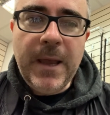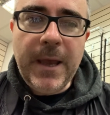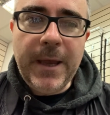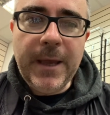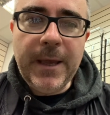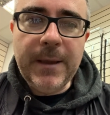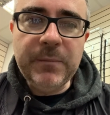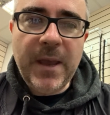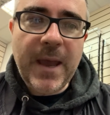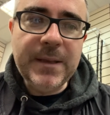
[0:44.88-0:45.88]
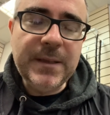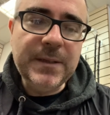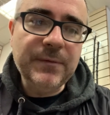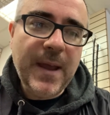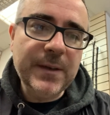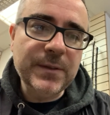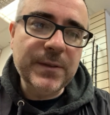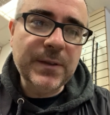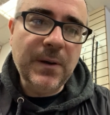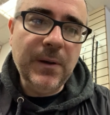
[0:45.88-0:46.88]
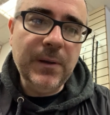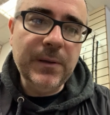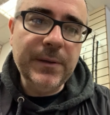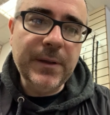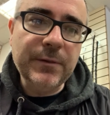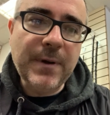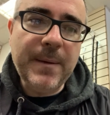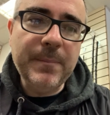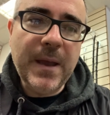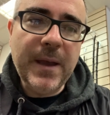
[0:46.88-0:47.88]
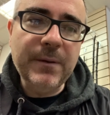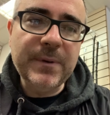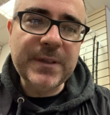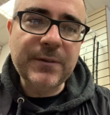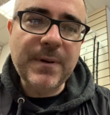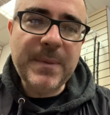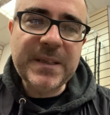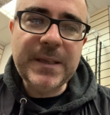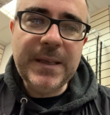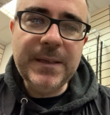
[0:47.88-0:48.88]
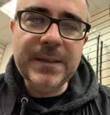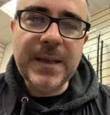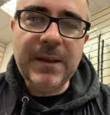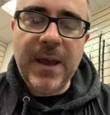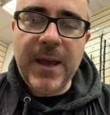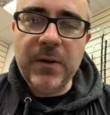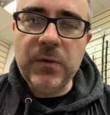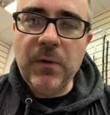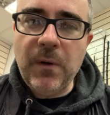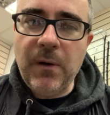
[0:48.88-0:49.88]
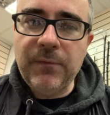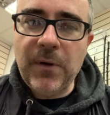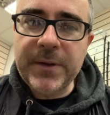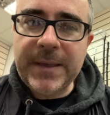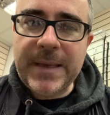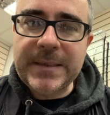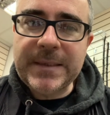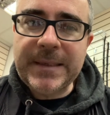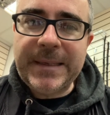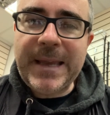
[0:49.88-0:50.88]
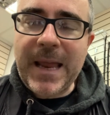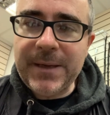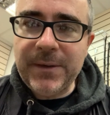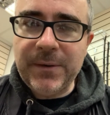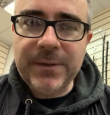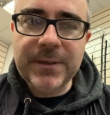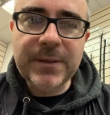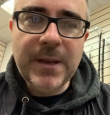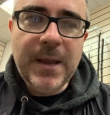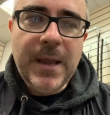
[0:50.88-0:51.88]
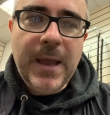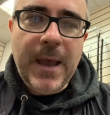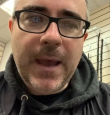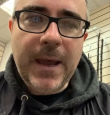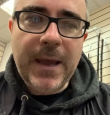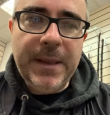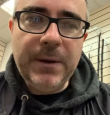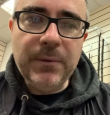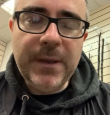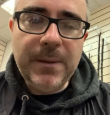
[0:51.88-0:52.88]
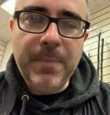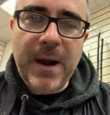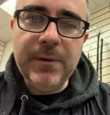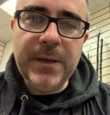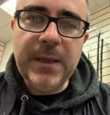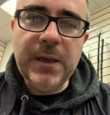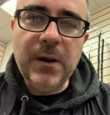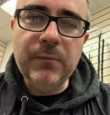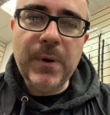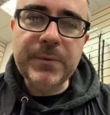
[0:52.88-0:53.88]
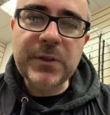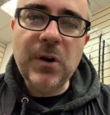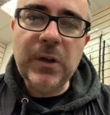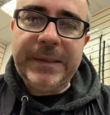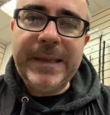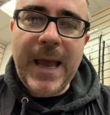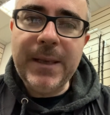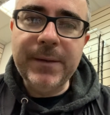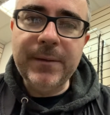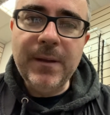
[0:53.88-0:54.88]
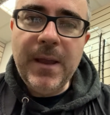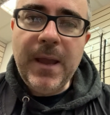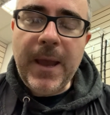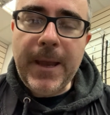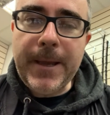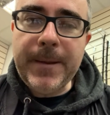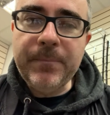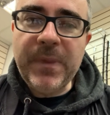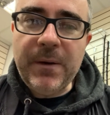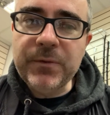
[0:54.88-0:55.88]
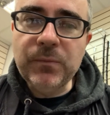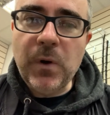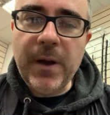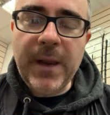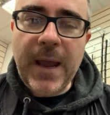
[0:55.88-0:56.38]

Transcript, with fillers: Um, you had these factions called the Gram, uh, was it Gramastines, uh, who fought against the Galinuks, uh, and they were in the barony of what was called Gallen. Um, that was one.